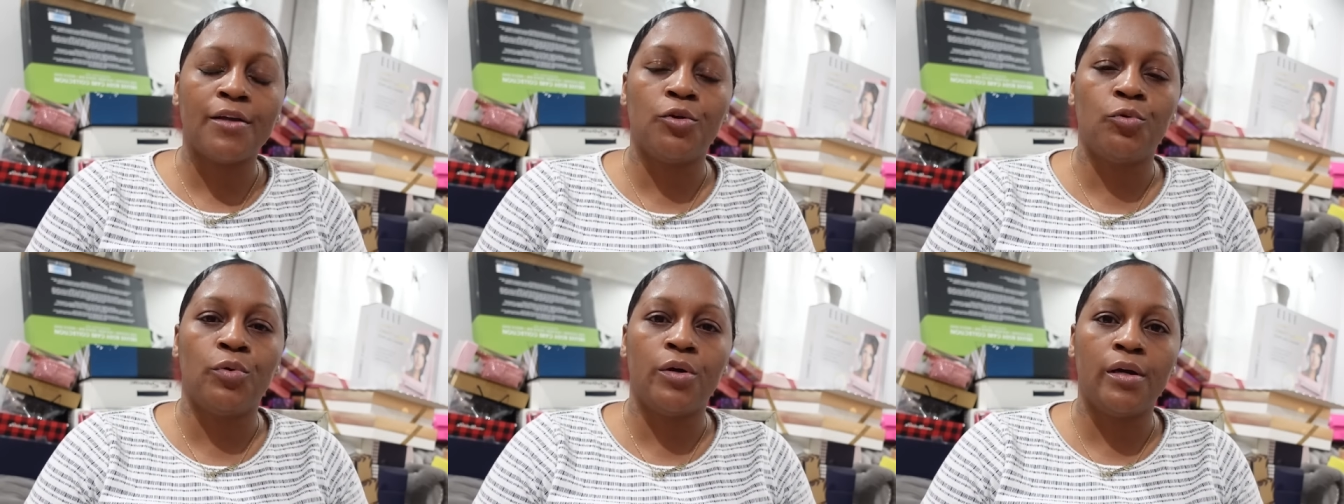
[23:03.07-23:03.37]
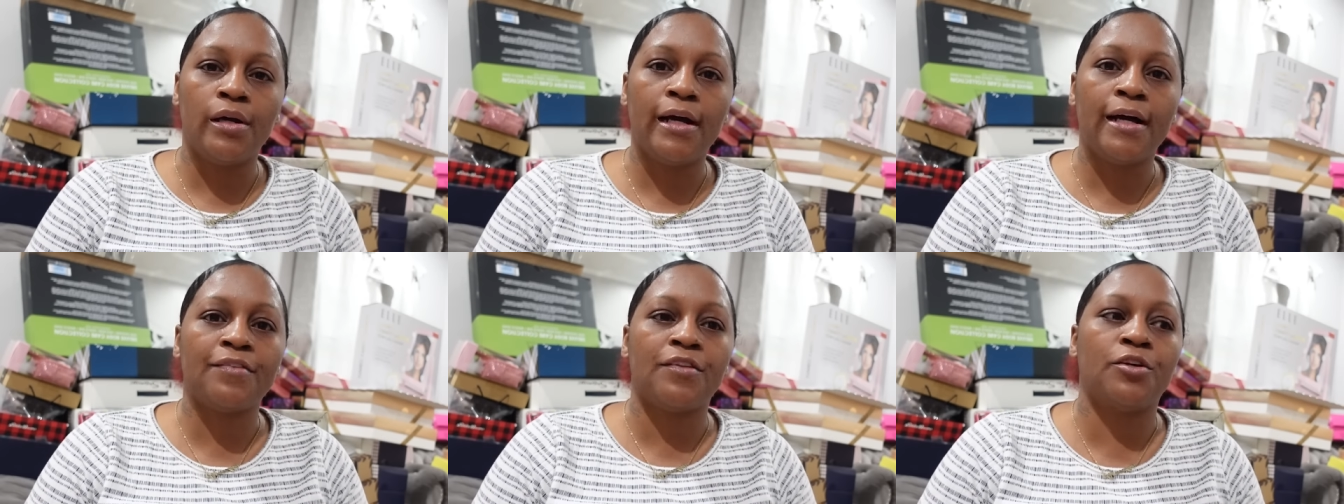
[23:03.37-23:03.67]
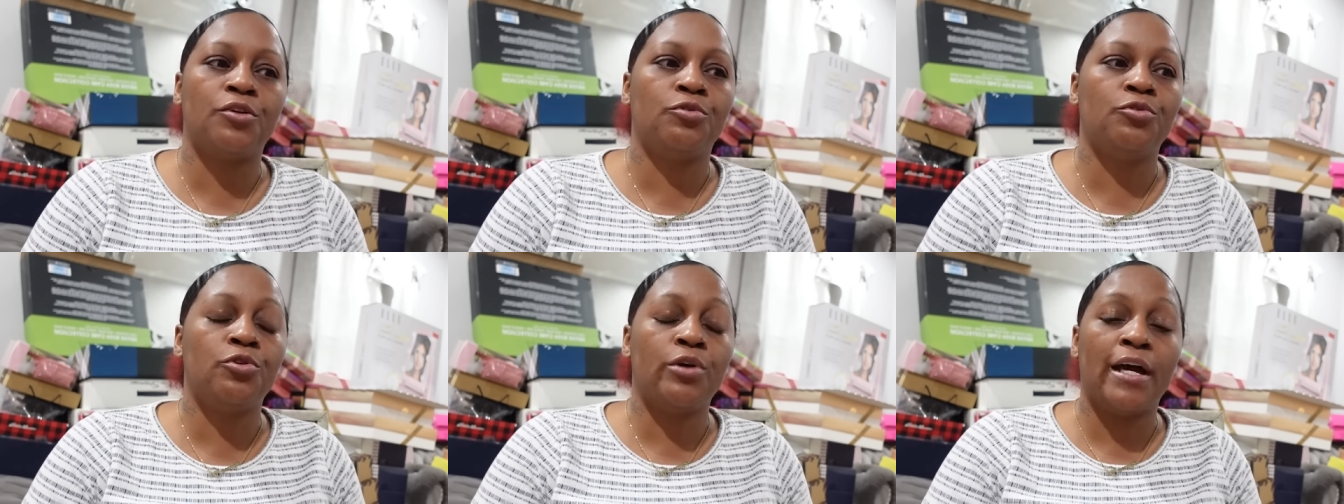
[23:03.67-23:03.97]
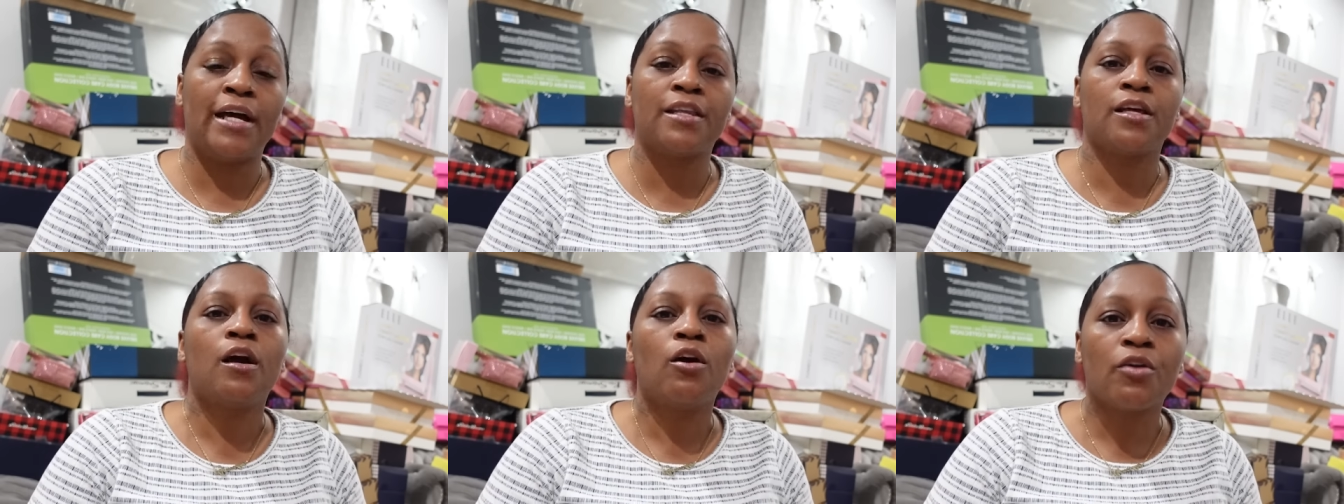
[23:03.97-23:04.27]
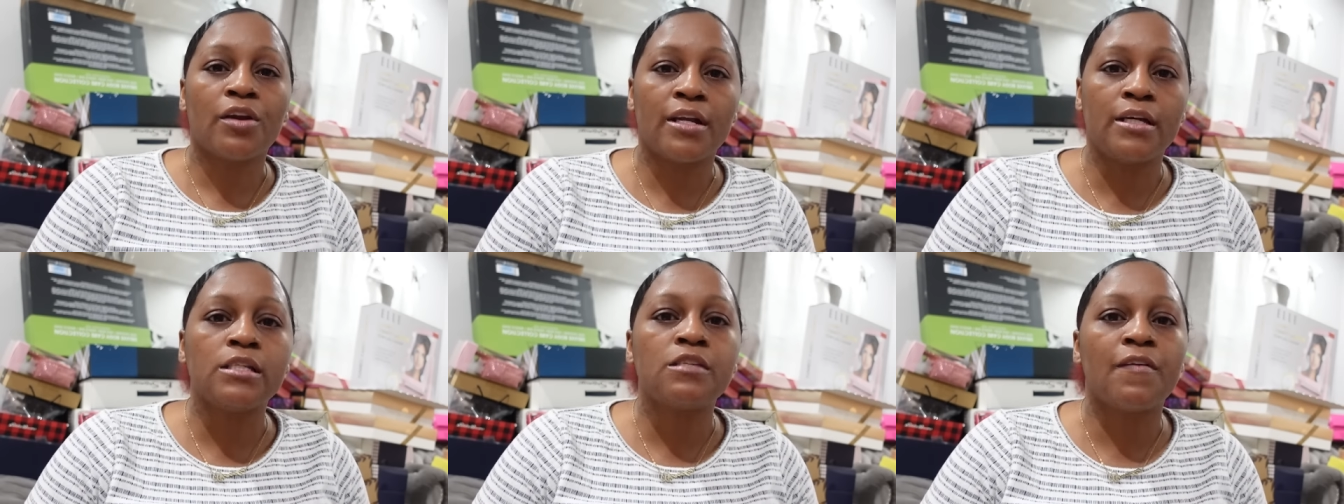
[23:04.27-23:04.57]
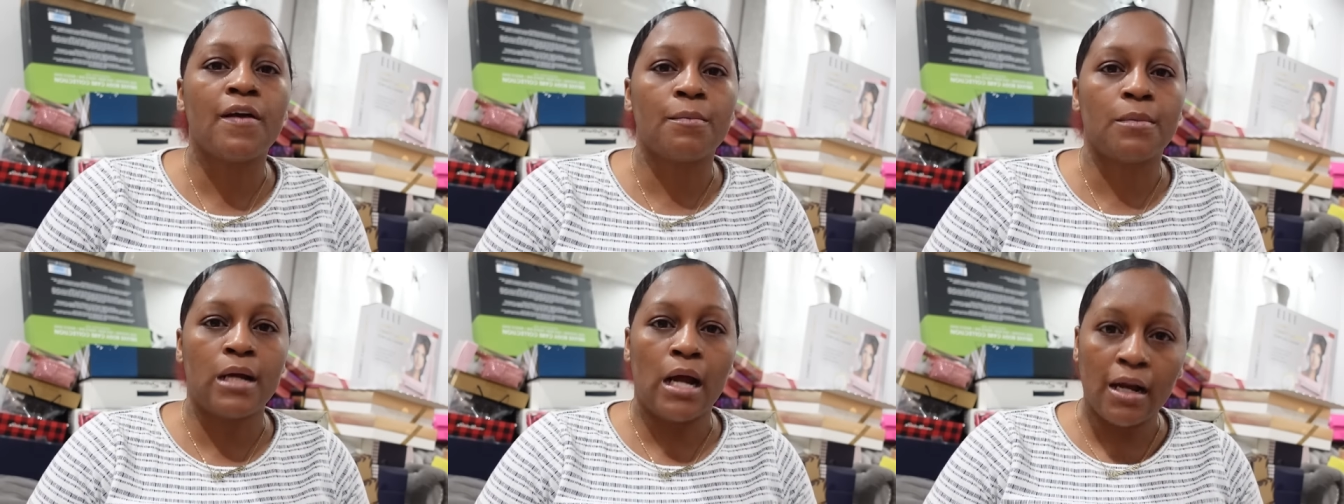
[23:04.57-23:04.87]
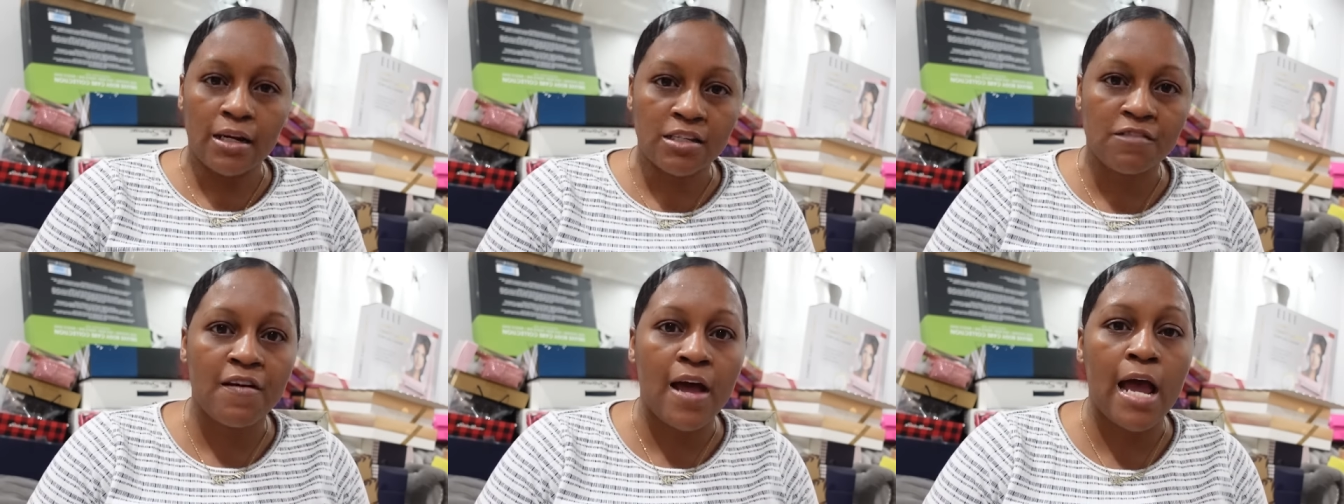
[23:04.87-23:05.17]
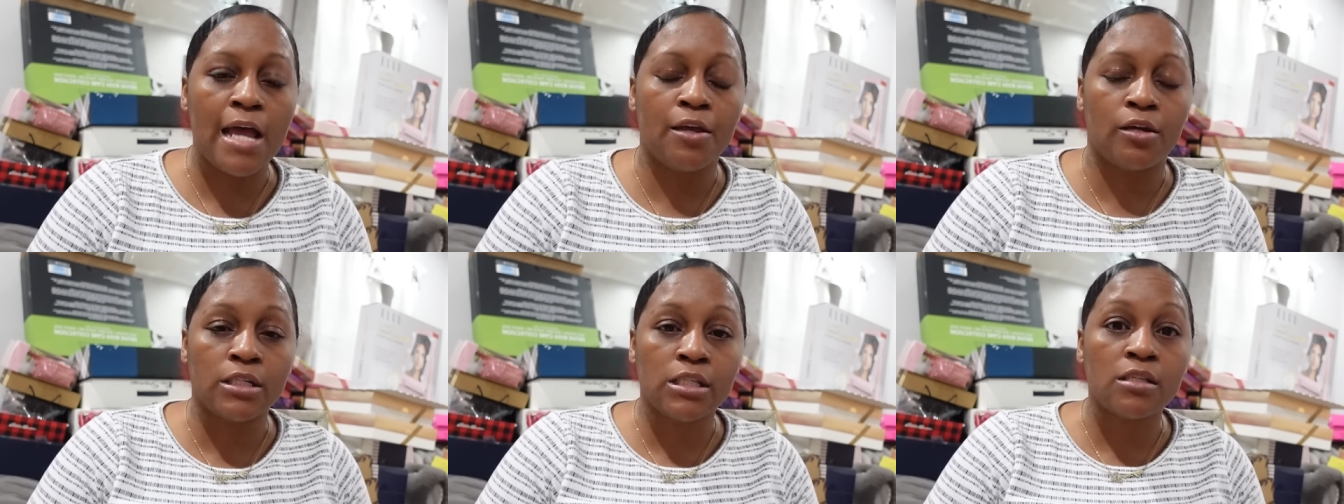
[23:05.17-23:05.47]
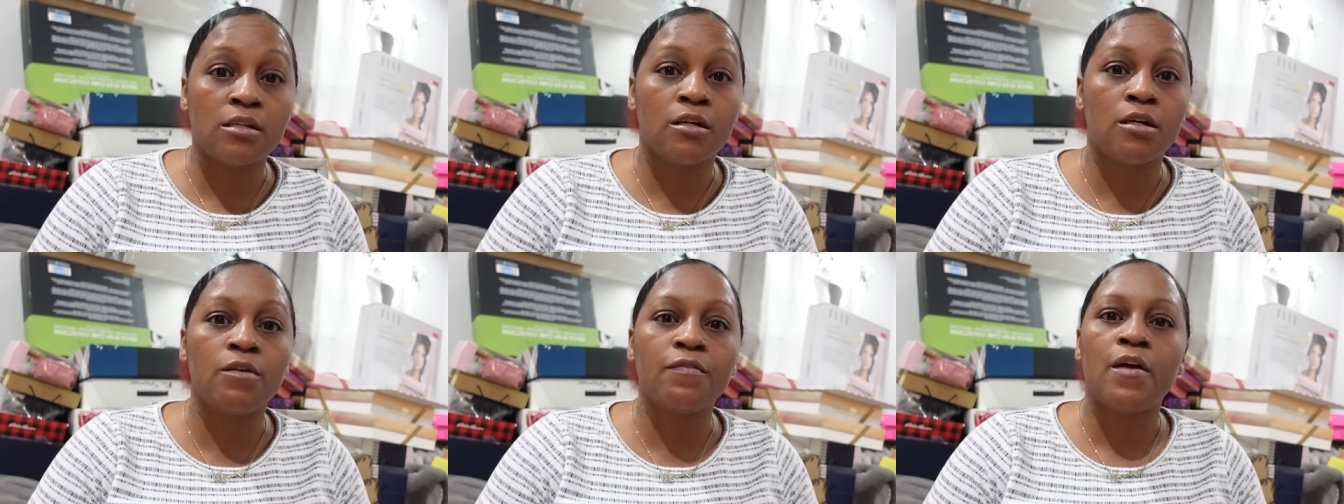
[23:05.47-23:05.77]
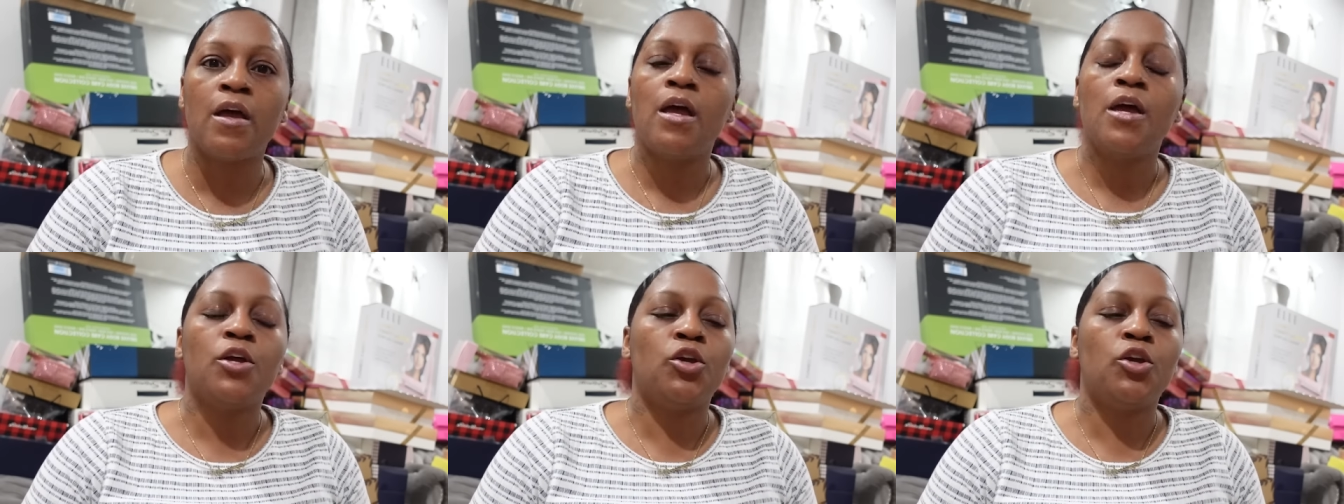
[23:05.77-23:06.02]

You will have to do. You have to go to these family dollars, find your stuff.